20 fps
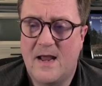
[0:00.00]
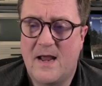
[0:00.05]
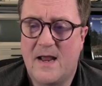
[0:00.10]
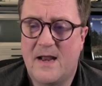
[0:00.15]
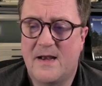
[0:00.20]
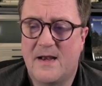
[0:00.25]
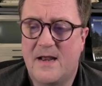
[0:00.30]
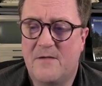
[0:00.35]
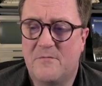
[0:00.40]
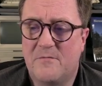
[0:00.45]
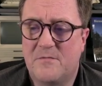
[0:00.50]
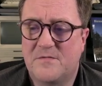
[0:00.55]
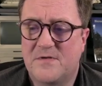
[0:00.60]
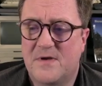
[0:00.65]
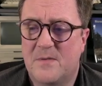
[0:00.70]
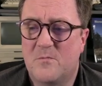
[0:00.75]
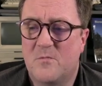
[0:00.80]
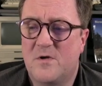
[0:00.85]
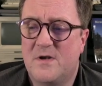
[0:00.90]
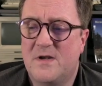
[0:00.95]
every
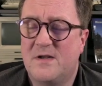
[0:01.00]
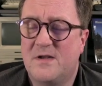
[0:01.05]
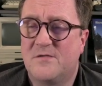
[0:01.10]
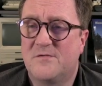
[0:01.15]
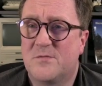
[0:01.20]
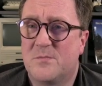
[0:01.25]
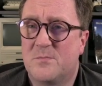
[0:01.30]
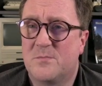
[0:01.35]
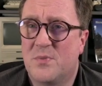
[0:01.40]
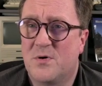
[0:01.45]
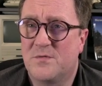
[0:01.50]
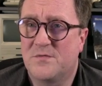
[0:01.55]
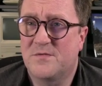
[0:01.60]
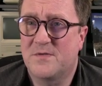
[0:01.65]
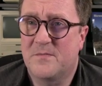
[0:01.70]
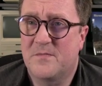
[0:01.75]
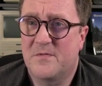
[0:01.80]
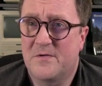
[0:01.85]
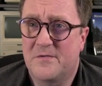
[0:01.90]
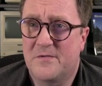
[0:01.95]
time we need to post
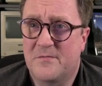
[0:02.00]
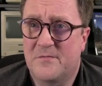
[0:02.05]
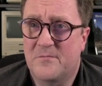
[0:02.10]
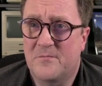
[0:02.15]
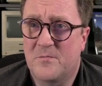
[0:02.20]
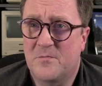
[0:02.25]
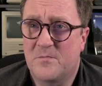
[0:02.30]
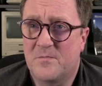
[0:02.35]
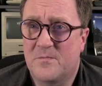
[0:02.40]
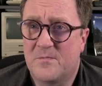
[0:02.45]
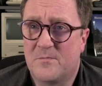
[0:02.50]
something